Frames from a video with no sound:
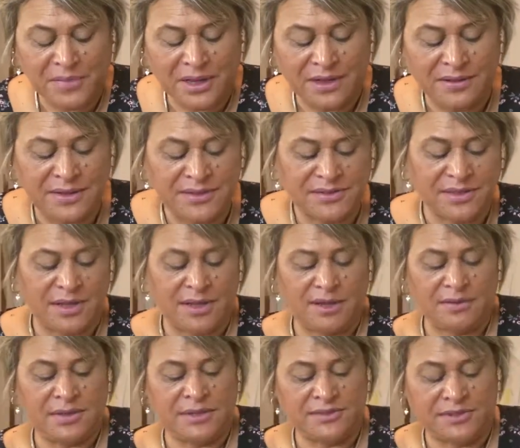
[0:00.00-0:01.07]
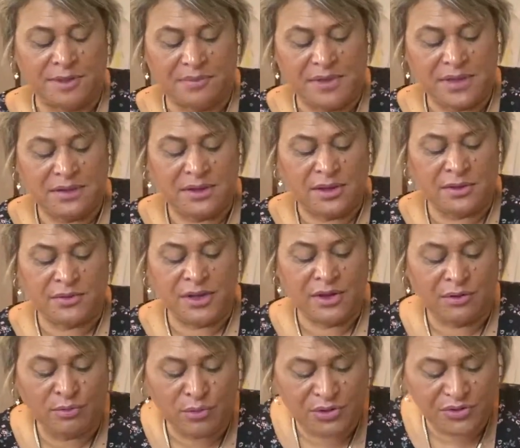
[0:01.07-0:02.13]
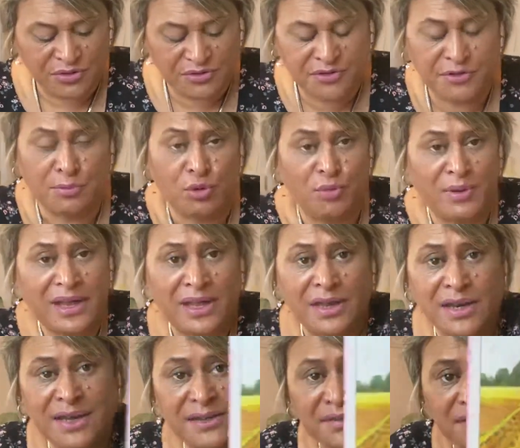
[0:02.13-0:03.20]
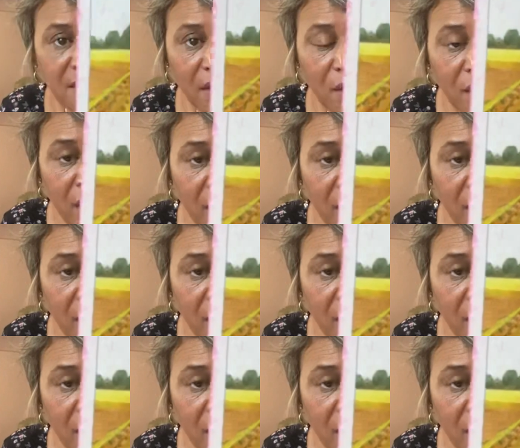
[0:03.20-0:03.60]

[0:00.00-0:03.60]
there's something there with small beginnings, so